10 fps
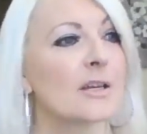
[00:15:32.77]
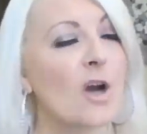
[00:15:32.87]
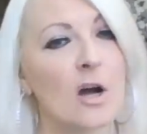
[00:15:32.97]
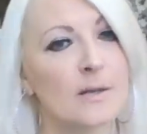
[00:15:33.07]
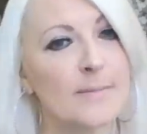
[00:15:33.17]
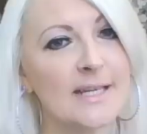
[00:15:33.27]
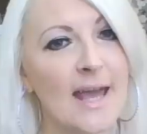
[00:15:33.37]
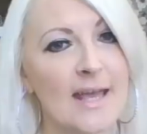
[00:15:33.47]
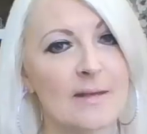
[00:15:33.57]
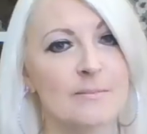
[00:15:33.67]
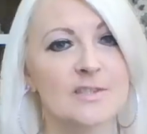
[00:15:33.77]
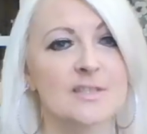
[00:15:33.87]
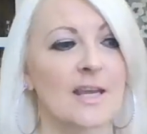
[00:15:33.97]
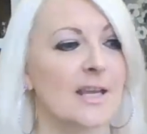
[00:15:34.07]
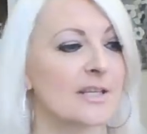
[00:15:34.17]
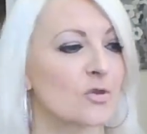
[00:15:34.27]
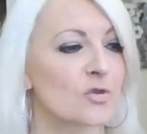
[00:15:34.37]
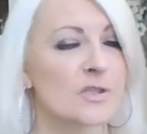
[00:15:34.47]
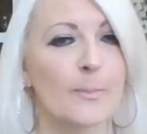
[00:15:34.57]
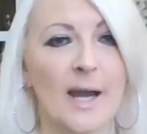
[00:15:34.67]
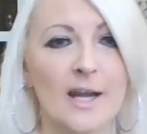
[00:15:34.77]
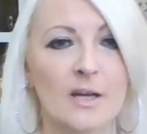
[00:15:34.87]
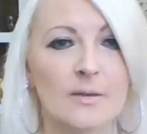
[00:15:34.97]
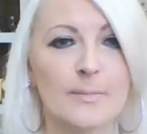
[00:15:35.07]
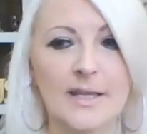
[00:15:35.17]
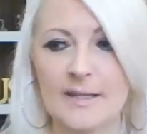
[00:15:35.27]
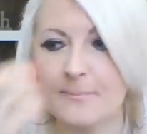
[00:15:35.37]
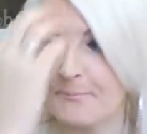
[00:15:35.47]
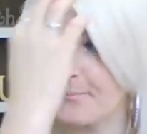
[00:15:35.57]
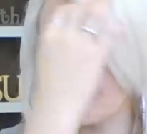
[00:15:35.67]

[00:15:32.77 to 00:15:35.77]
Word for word: call me names, they turn their back on me,